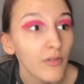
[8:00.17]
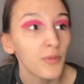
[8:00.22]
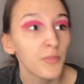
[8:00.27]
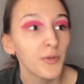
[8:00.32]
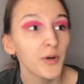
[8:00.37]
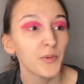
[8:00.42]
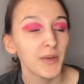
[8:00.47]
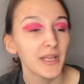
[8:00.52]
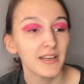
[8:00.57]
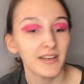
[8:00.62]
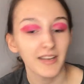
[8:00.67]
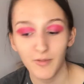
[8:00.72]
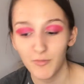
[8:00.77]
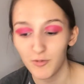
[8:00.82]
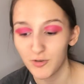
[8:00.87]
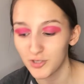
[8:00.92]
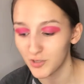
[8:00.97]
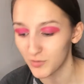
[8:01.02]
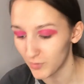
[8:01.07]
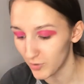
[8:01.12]
Home and Away and
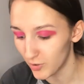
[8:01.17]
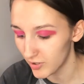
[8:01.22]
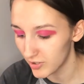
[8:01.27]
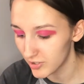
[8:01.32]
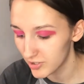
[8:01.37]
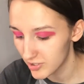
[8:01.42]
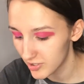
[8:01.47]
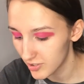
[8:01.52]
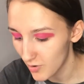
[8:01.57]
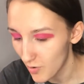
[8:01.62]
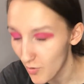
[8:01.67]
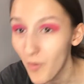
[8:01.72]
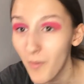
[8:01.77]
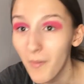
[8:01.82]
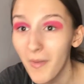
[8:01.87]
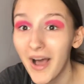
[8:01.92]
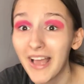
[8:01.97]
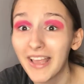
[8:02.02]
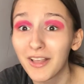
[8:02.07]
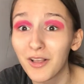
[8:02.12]
Neighbours to watch. Oh
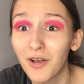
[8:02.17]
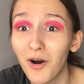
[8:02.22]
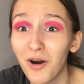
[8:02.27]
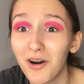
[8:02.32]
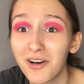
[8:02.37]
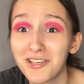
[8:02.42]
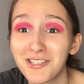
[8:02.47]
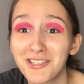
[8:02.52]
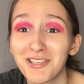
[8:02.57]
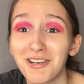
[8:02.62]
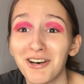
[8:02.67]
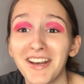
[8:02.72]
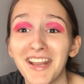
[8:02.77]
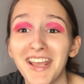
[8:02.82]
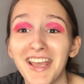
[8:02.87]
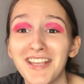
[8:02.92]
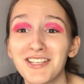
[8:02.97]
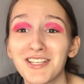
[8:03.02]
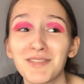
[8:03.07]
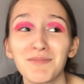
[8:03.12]
my gosh, sorry,
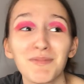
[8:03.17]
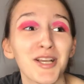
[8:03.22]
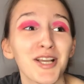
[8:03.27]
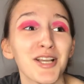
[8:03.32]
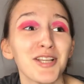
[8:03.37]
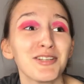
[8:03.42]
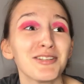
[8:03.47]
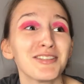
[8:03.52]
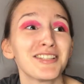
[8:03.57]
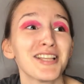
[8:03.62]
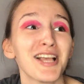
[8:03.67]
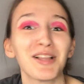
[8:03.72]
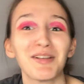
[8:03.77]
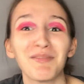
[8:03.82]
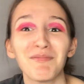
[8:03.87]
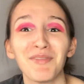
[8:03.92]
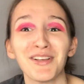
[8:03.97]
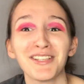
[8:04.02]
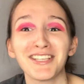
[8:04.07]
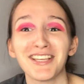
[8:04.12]
it's just because you said to
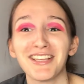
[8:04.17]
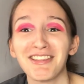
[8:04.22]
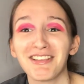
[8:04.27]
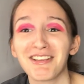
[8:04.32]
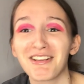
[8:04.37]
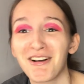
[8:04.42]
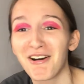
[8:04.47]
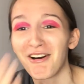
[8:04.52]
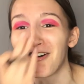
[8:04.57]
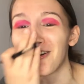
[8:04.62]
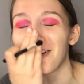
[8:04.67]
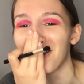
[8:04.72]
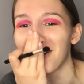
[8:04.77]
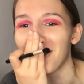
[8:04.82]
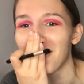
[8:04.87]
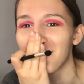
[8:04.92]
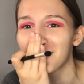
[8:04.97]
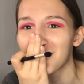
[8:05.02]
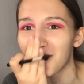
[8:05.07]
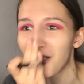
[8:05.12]
put it in the corner and
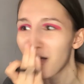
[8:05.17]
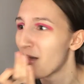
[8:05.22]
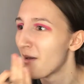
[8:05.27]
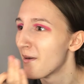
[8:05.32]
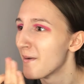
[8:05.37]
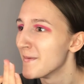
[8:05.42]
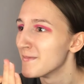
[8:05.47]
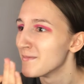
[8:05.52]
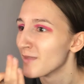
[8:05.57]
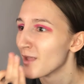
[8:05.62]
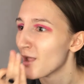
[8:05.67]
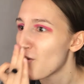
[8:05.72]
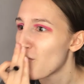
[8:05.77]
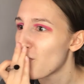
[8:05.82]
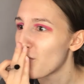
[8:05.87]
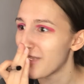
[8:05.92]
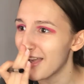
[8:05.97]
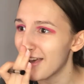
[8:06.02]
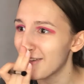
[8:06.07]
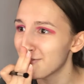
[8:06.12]
I was like,
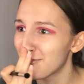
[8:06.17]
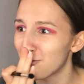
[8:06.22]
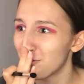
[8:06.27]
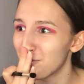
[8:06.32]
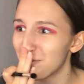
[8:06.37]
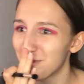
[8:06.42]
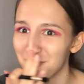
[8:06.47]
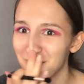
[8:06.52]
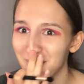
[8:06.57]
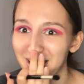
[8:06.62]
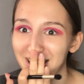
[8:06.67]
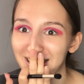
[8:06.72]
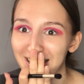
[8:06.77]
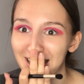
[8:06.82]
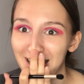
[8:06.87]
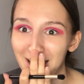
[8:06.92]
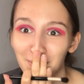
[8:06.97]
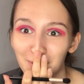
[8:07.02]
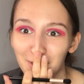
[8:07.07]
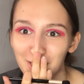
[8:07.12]
we have Home and Away and
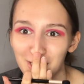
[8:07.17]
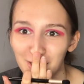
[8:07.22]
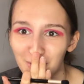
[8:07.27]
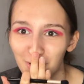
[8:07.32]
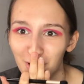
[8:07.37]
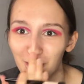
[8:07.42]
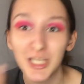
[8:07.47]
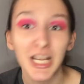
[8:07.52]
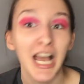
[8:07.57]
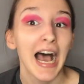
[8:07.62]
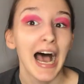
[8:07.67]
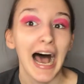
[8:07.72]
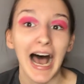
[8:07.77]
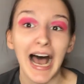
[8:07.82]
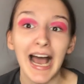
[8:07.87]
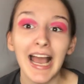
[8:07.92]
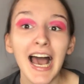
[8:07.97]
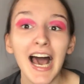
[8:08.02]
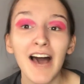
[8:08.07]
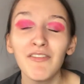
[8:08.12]
Neighbours to watch.
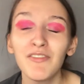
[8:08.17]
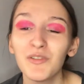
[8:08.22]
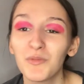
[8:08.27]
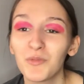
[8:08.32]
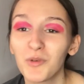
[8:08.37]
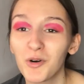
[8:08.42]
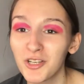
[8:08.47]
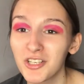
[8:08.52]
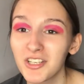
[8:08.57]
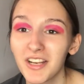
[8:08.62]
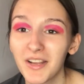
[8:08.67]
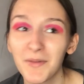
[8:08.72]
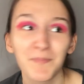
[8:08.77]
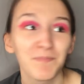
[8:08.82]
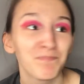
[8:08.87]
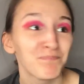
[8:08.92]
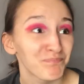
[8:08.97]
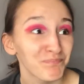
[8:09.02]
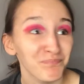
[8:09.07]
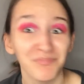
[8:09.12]
I haven't
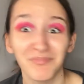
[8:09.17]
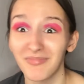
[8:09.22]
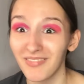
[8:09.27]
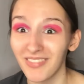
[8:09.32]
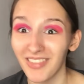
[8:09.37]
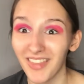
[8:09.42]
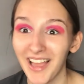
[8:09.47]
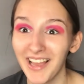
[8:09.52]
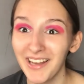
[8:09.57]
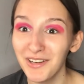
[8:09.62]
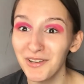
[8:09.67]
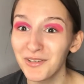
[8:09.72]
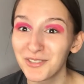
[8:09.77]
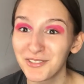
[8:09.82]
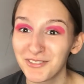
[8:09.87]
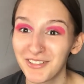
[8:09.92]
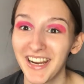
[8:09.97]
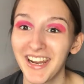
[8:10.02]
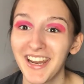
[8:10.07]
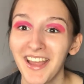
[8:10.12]
watched. I know,
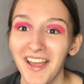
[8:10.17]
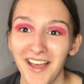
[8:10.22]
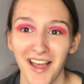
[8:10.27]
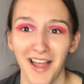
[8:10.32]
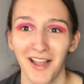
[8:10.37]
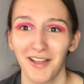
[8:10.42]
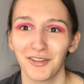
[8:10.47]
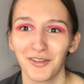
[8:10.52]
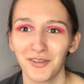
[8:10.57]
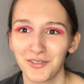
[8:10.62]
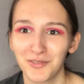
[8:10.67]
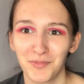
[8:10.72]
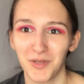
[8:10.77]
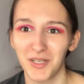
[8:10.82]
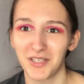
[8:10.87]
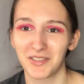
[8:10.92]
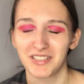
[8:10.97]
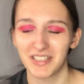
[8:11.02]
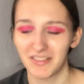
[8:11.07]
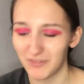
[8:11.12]
right? It looks
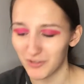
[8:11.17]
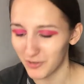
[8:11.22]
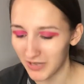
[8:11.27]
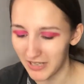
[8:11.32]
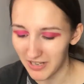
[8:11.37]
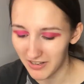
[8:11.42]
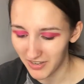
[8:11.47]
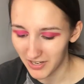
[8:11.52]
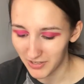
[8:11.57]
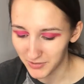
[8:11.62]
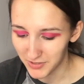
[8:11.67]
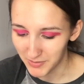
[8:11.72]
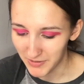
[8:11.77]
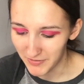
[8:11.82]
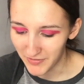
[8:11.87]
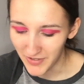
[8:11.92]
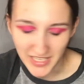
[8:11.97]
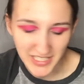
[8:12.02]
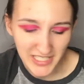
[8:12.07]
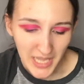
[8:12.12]
weird because I've not got anything else on my
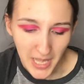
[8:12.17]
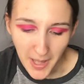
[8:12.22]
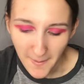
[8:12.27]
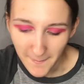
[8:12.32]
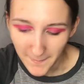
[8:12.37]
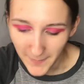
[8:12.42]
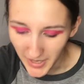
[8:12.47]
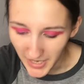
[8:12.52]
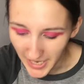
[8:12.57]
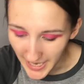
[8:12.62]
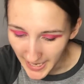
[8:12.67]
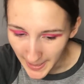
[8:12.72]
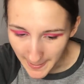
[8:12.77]
face. But